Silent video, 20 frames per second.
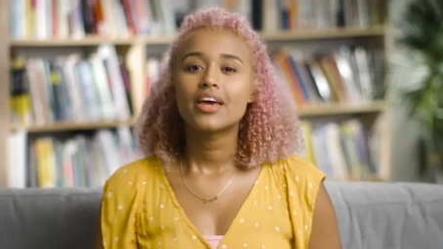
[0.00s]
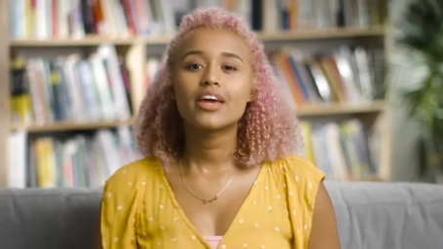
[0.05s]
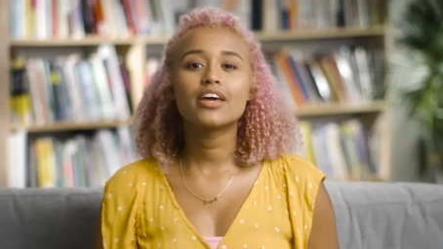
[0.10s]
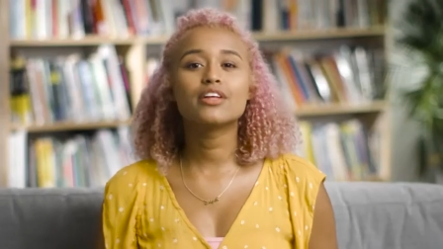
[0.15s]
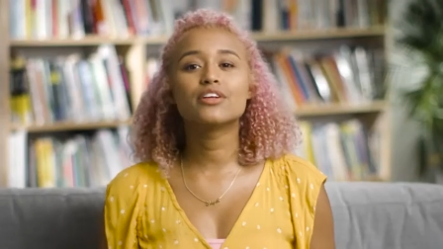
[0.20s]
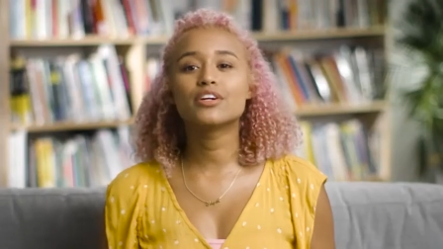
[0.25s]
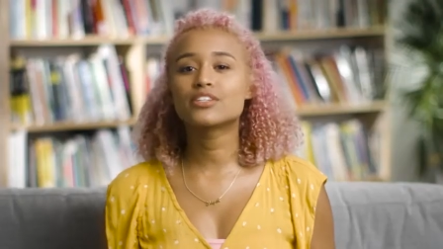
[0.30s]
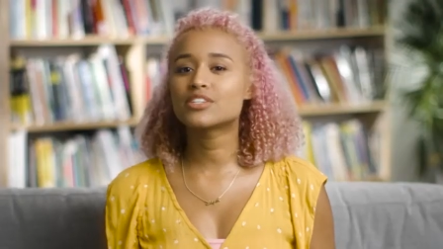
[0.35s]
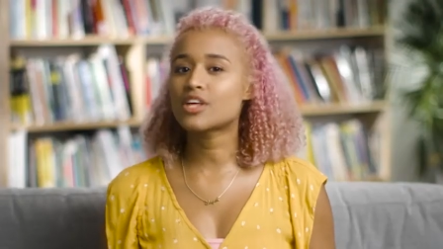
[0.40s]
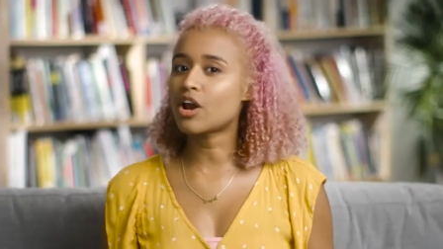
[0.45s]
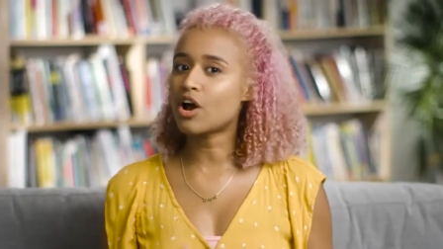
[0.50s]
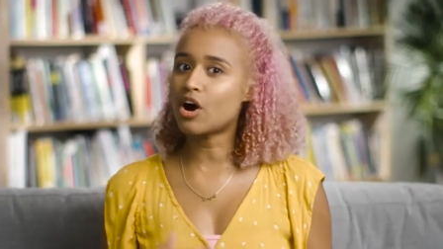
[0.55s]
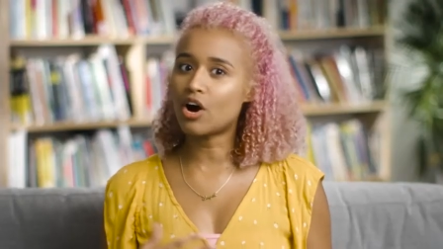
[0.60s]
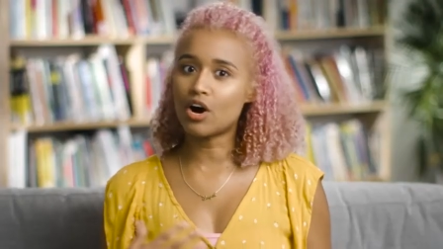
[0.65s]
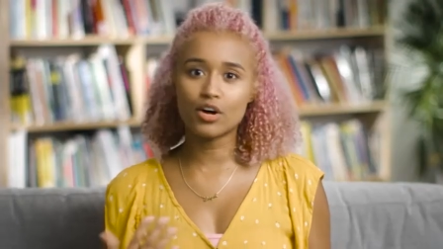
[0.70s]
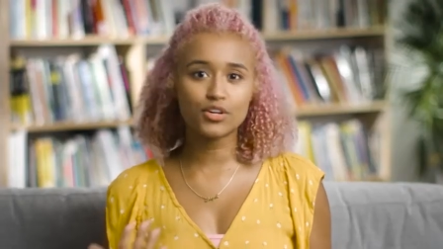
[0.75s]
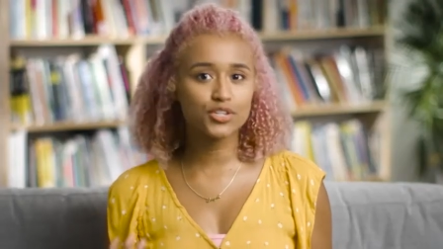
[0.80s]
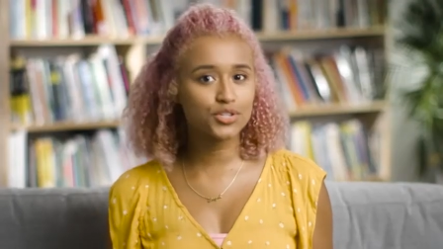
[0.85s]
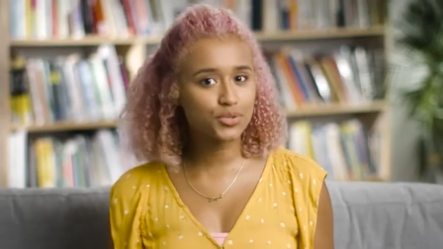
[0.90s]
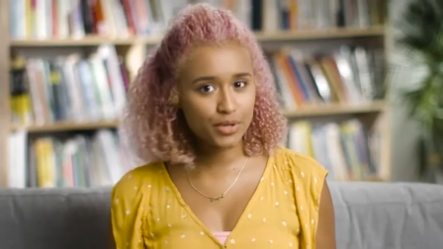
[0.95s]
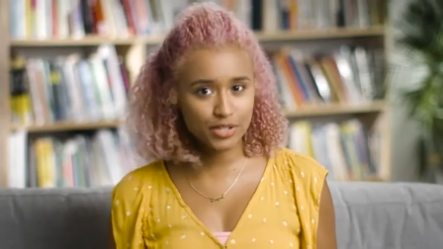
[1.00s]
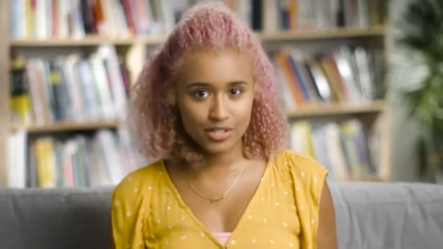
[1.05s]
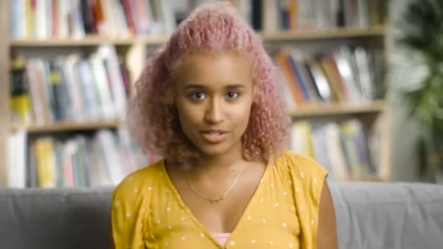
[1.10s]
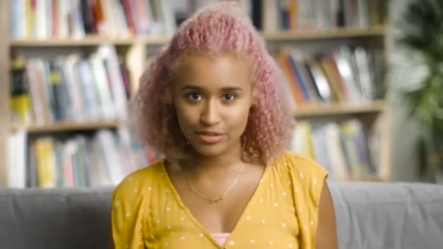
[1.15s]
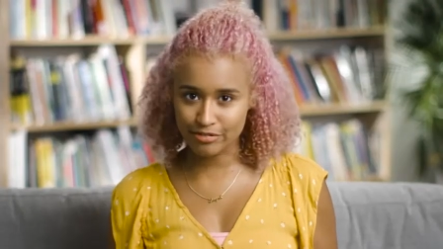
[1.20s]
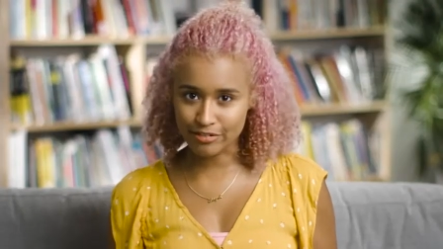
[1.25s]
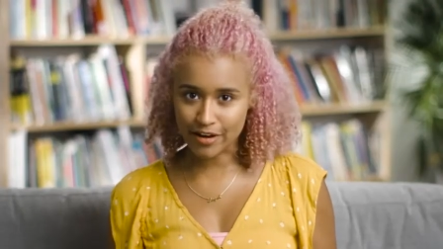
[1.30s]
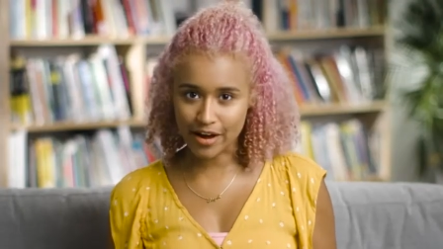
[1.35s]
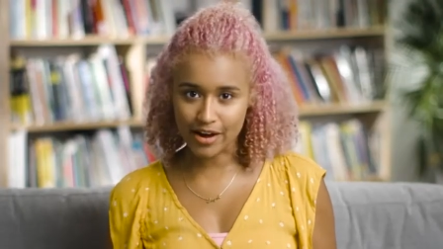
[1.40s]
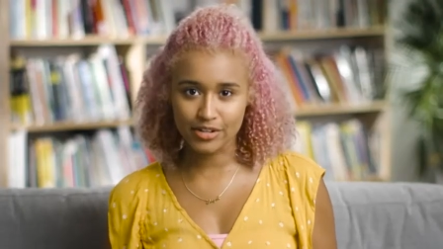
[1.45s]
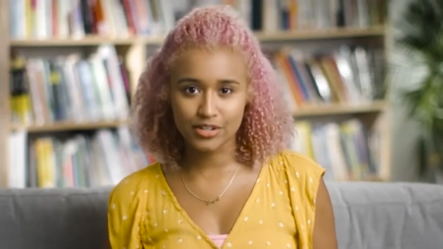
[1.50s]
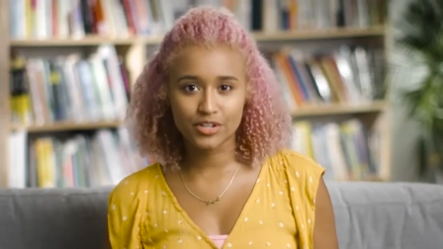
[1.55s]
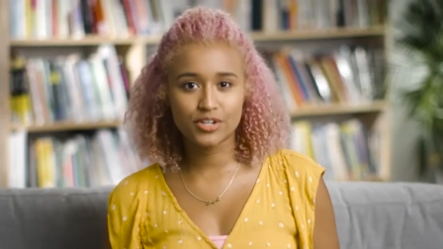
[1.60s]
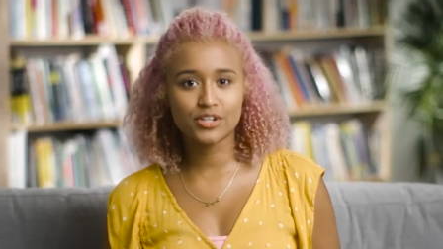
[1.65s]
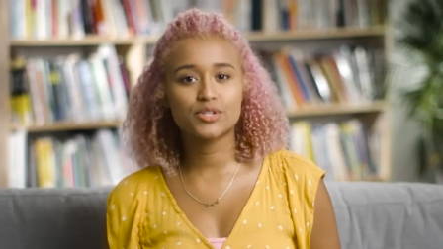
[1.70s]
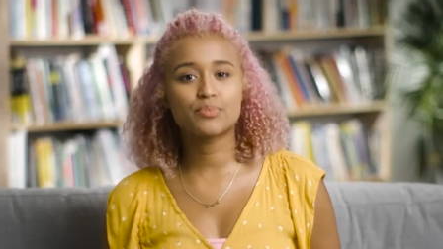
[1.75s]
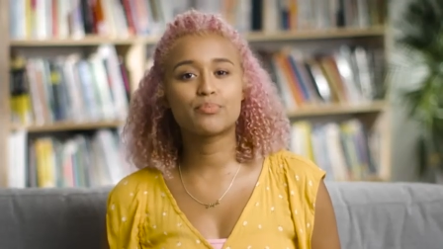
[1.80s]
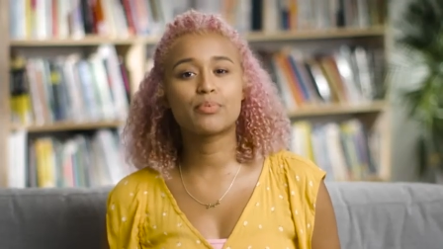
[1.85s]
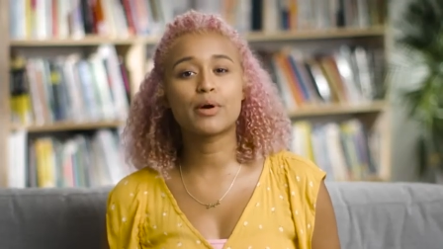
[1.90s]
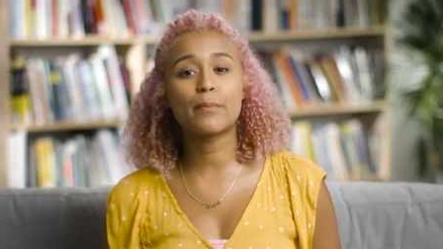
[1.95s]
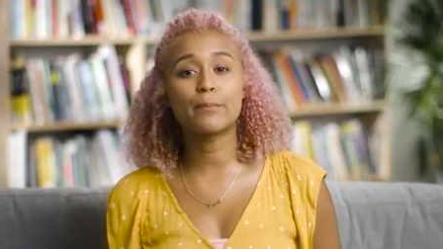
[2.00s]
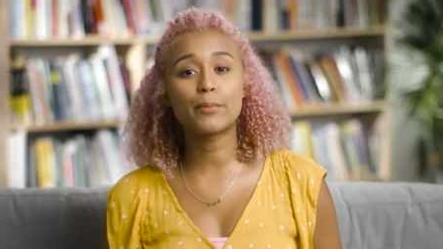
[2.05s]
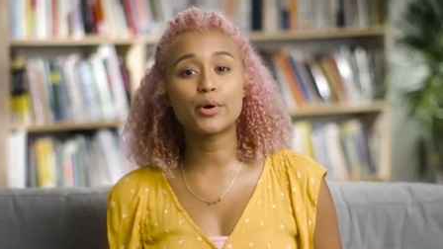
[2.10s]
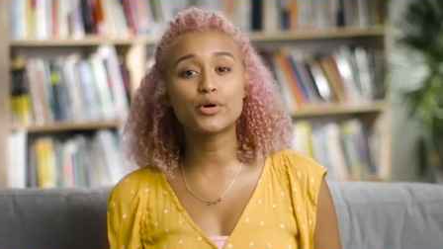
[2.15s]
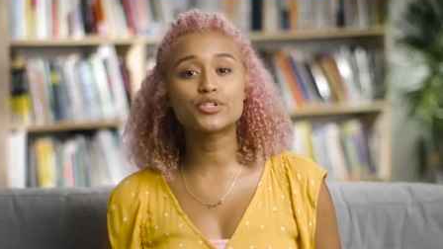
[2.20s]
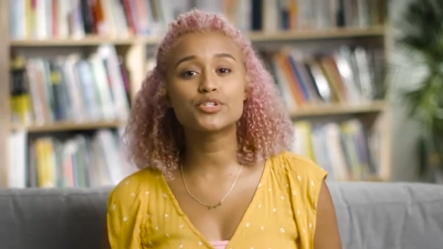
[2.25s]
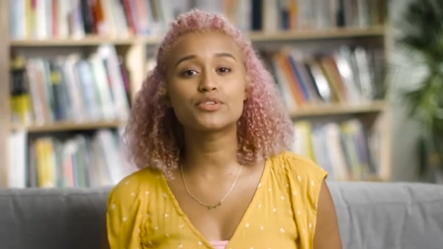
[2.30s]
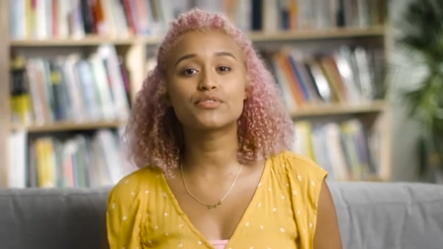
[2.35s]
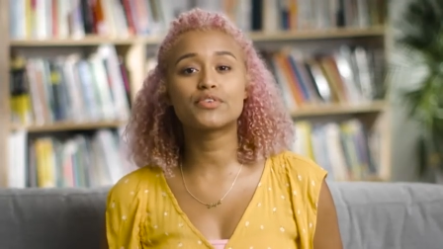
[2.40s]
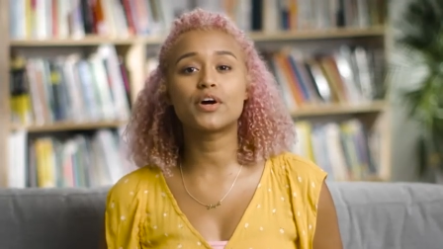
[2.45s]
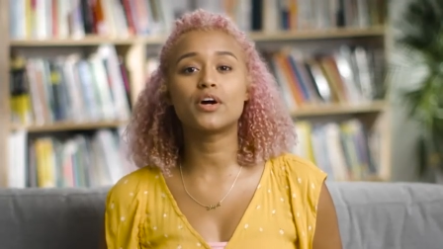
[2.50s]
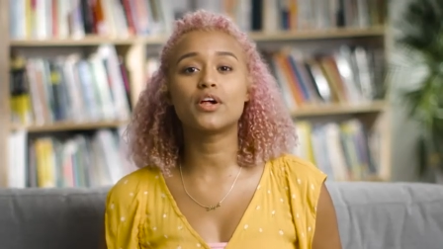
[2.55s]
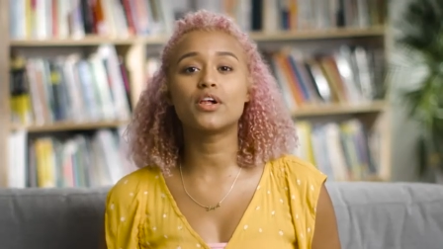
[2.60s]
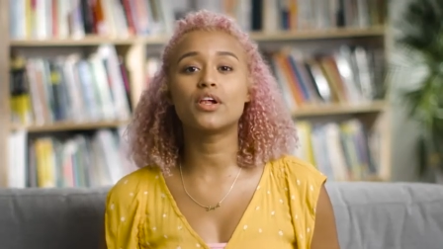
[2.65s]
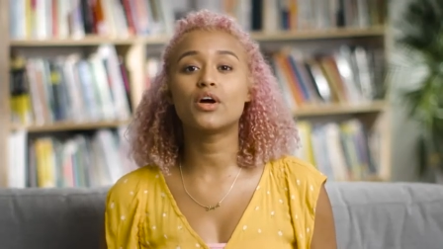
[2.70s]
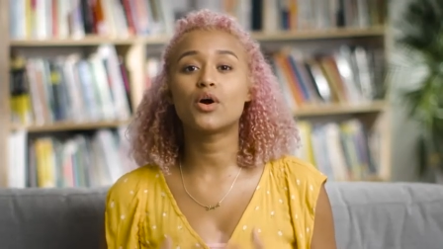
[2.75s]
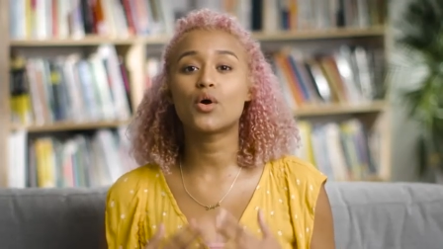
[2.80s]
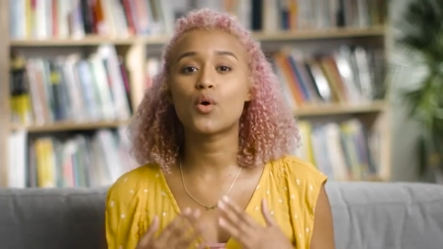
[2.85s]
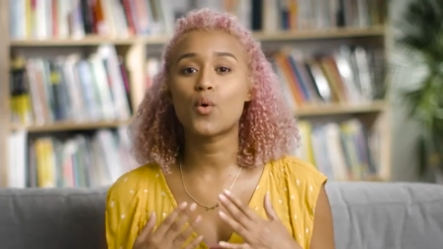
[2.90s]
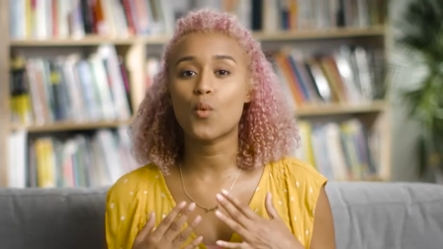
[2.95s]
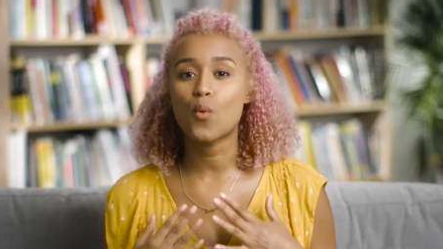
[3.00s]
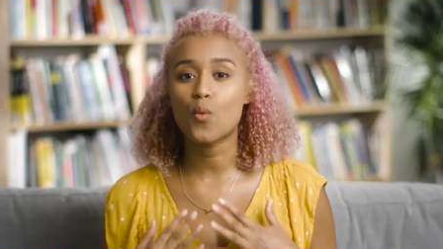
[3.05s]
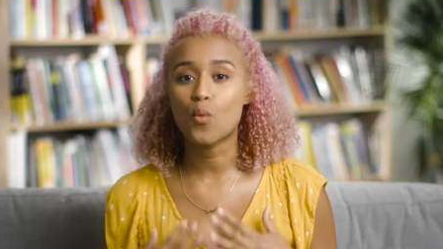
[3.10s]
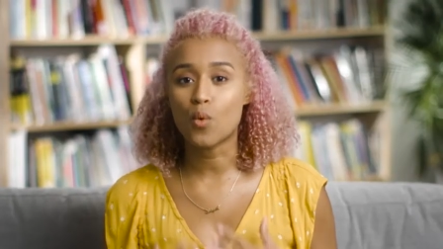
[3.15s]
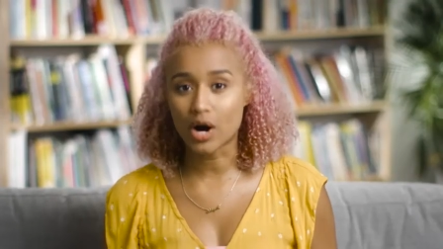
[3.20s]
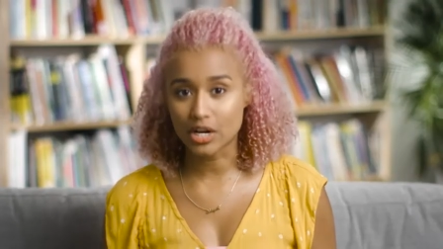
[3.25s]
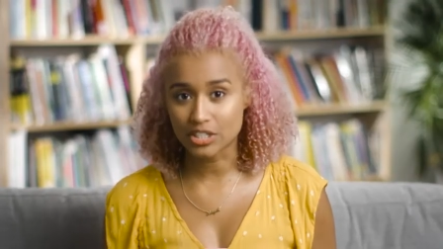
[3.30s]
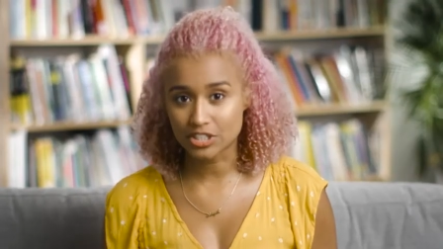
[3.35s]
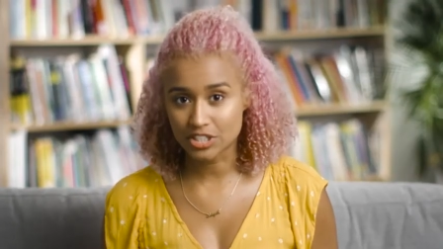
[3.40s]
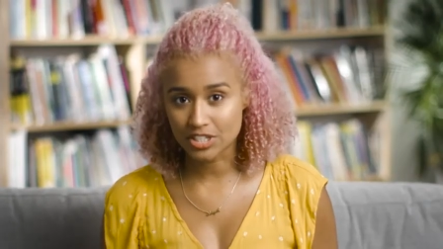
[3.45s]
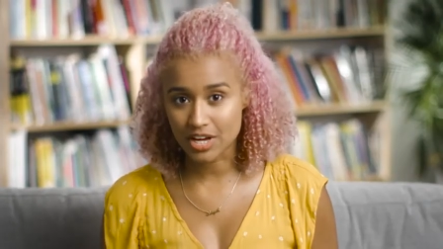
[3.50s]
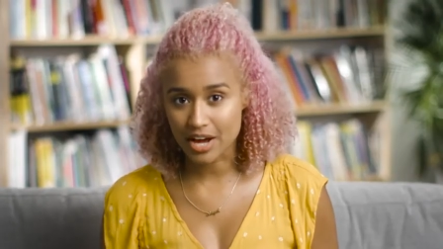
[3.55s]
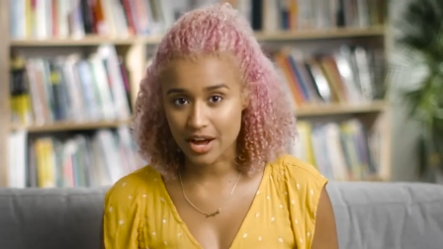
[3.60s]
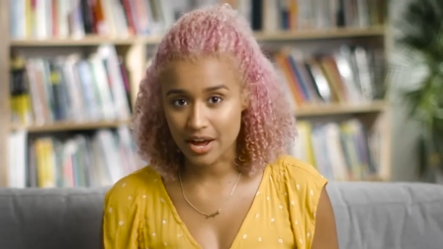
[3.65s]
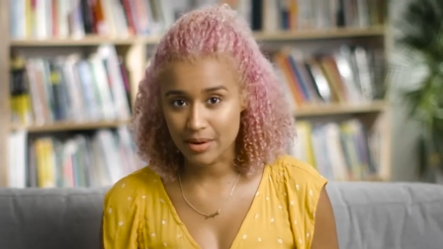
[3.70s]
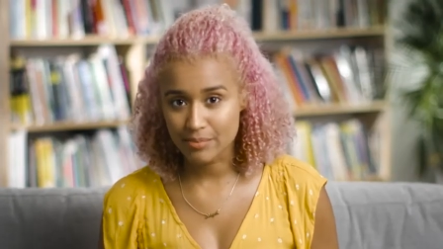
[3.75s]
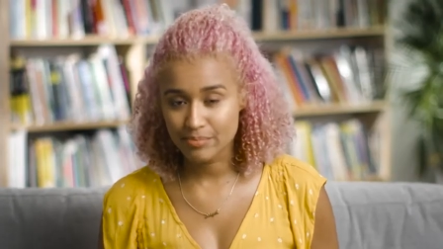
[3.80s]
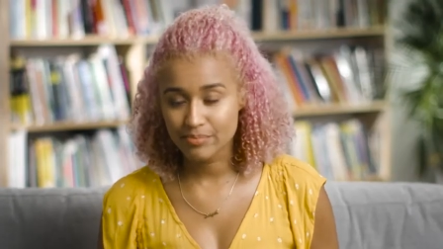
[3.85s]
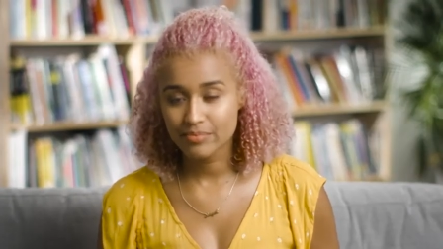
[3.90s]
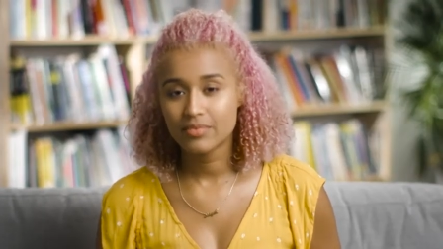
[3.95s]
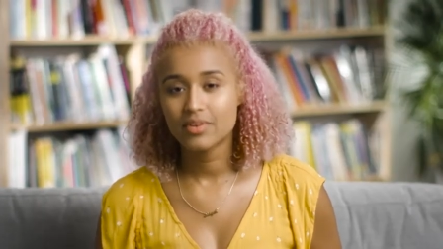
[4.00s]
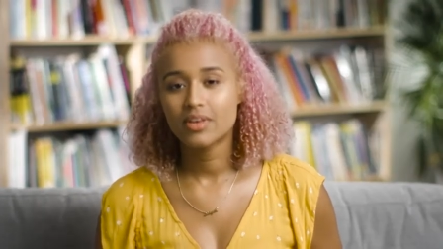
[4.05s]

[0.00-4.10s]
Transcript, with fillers: It looks at all sorts of factors, but most of all, watch time.